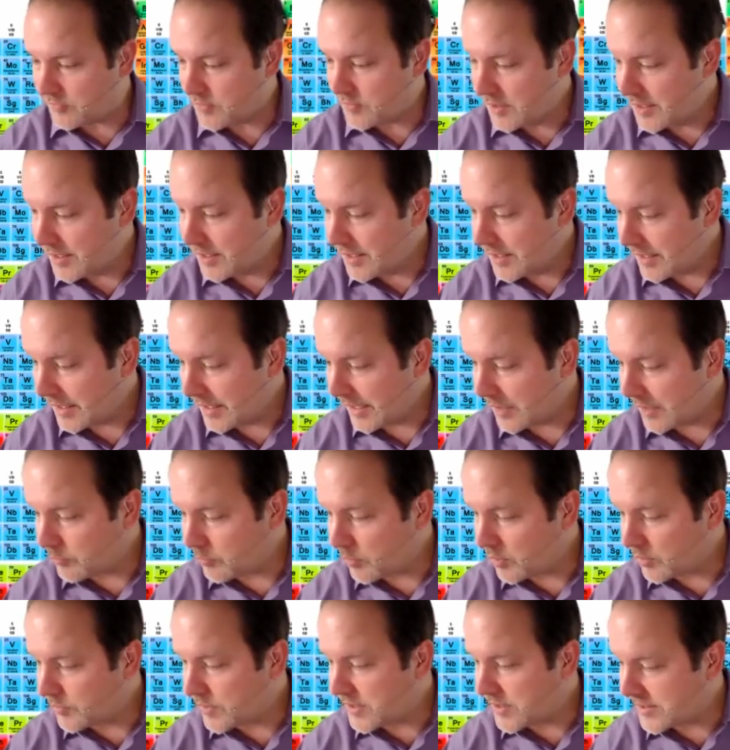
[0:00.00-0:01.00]
off.
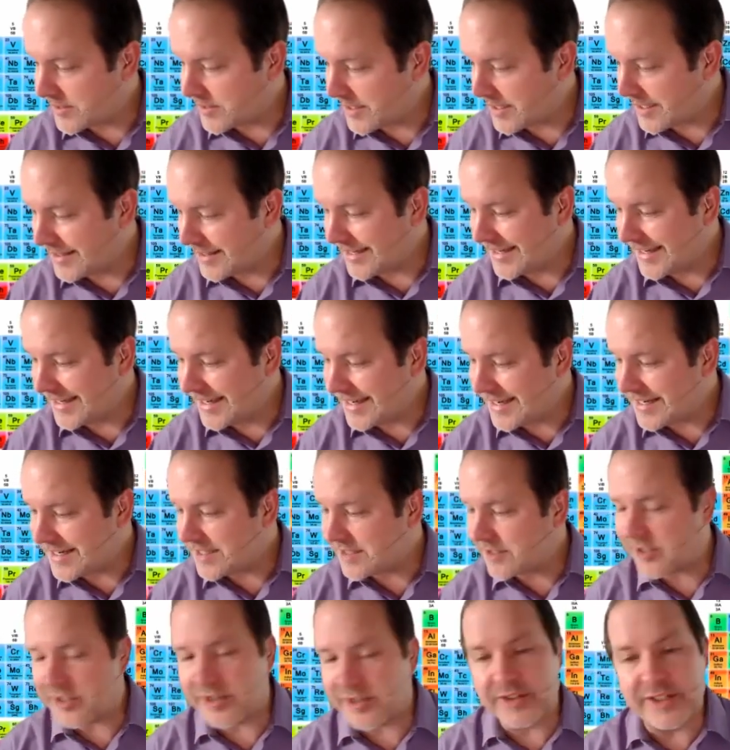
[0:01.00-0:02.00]
And when we see the
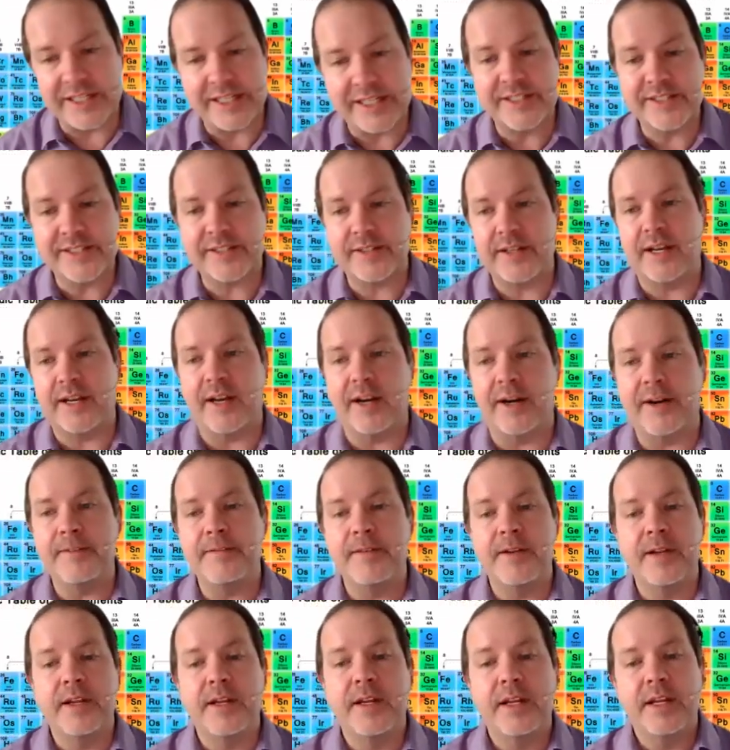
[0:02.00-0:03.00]
increase
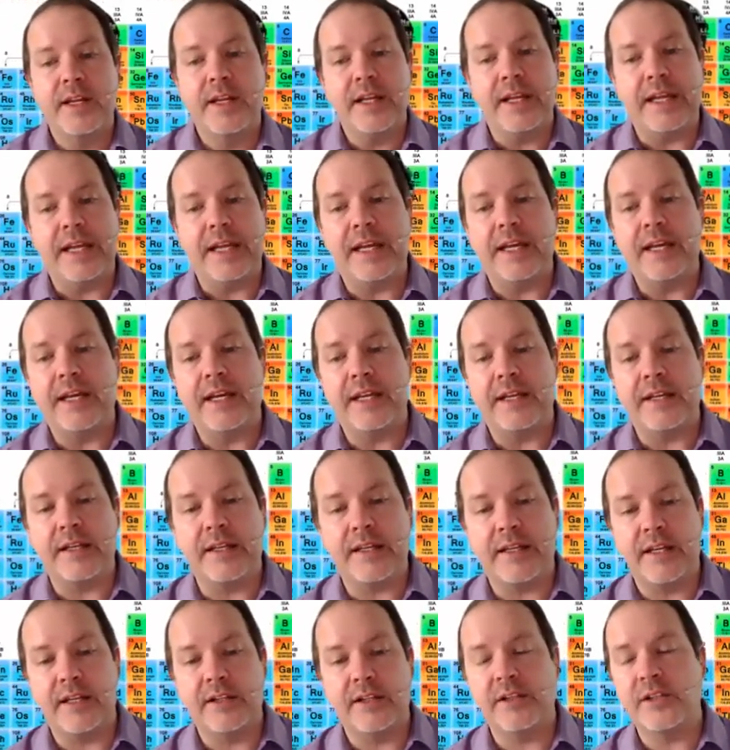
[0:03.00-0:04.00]
there
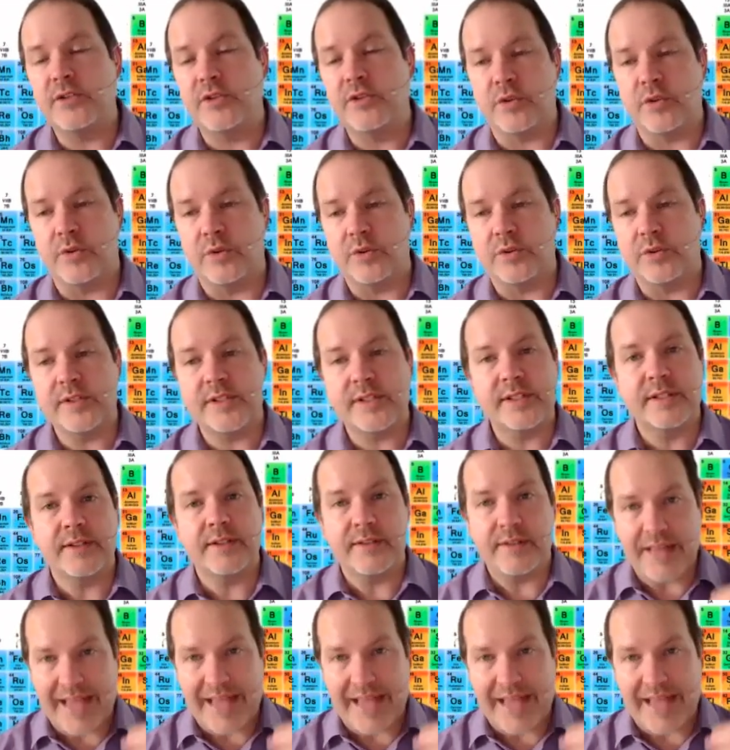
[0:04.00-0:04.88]
in kilojoules,